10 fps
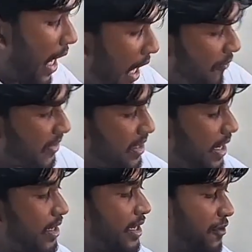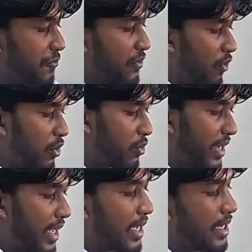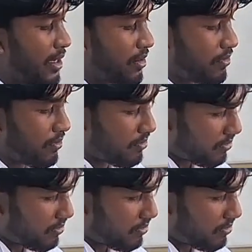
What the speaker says: After that, if we want to take a